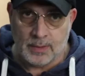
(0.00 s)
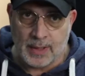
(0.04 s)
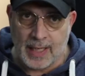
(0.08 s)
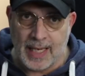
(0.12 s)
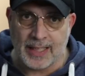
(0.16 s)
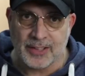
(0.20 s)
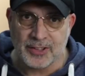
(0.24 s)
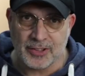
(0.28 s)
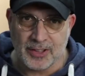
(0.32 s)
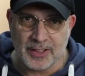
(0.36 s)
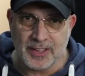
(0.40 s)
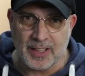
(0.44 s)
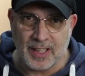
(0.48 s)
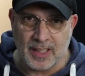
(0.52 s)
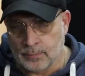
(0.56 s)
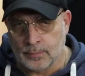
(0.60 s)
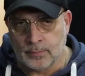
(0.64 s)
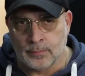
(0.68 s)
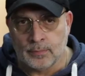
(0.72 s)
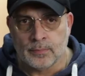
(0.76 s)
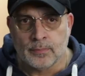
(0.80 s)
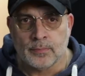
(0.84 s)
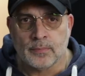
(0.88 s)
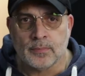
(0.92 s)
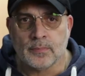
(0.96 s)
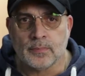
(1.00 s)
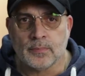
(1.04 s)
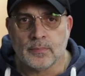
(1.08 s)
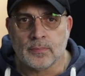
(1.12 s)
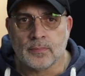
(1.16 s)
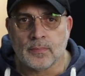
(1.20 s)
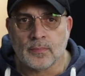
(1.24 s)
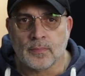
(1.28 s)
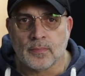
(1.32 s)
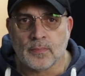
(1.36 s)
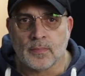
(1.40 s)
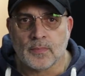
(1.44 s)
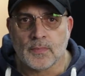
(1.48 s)
Actually not.
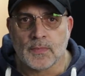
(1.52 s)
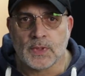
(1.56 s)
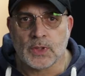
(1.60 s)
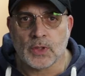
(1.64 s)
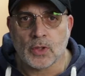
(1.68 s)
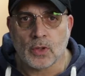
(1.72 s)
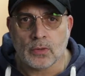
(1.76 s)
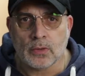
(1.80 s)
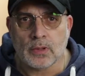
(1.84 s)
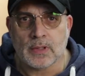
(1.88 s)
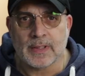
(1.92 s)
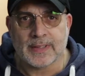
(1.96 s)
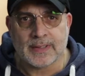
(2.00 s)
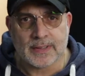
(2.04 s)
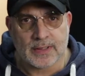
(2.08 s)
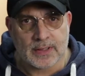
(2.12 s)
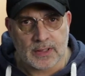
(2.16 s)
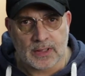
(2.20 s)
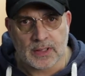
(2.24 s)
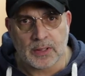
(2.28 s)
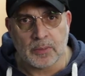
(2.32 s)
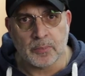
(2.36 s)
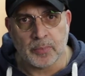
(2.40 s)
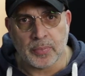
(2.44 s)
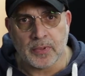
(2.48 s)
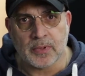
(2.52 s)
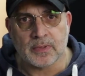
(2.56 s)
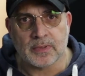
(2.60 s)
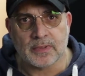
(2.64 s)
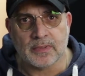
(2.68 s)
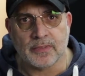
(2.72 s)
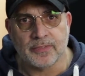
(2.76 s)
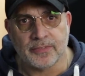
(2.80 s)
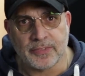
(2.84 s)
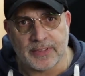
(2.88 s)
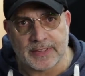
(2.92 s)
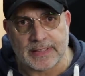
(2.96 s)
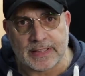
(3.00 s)
Totally simple
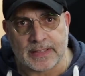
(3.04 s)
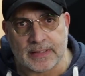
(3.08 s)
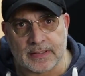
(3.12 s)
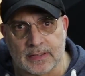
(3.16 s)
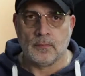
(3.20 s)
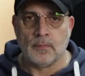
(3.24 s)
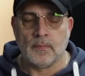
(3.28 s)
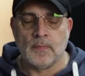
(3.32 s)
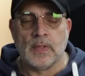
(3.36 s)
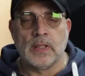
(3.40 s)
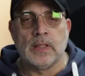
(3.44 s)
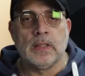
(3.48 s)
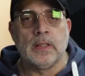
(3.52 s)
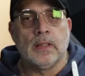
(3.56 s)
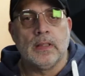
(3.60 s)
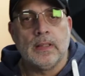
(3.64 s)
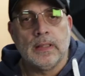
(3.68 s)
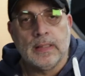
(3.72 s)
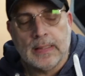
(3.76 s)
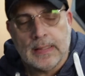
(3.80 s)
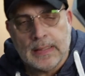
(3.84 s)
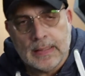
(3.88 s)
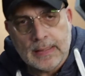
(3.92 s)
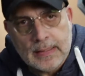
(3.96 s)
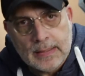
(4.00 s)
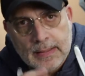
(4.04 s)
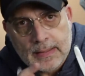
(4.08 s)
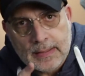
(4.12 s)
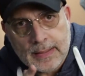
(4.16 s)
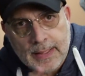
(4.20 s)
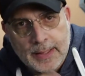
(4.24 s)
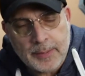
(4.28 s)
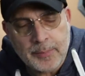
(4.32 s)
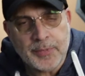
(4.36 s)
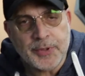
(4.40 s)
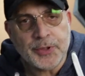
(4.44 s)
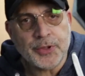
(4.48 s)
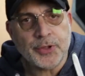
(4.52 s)
physics.
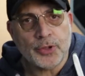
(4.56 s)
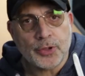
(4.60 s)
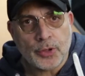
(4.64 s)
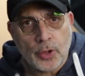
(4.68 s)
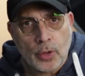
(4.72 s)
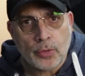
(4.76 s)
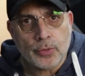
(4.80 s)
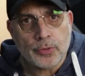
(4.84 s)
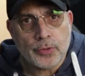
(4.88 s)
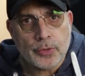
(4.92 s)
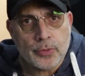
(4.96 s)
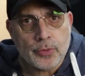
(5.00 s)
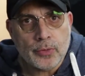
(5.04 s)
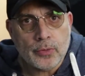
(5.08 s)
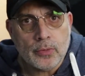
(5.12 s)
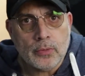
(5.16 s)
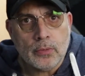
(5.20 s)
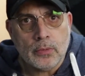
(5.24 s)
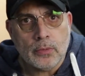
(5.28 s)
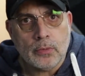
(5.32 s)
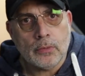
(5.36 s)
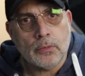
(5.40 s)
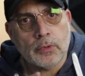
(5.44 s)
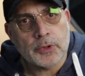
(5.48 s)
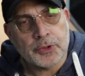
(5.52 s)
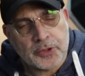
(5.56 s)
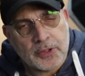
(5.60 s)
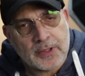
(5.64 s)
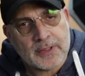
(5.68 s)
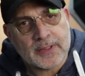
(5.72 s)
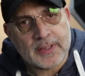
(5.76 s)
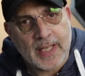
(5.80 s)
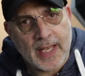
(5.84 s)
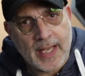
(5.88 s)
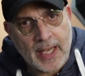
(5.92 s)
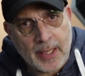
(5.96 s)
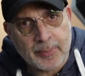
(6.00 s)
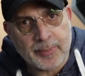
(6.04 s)
Let me show you what
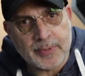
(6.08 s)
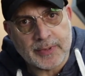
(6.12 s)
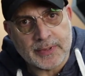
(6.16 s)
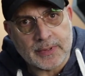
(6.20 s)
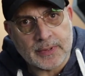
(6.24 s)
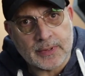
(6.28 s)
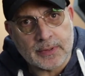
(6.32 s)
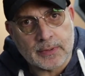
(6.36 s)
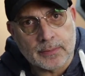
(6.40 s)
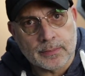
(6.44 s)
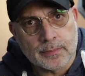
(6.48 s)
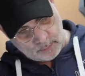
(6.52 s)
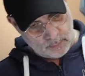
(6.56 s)
just happened.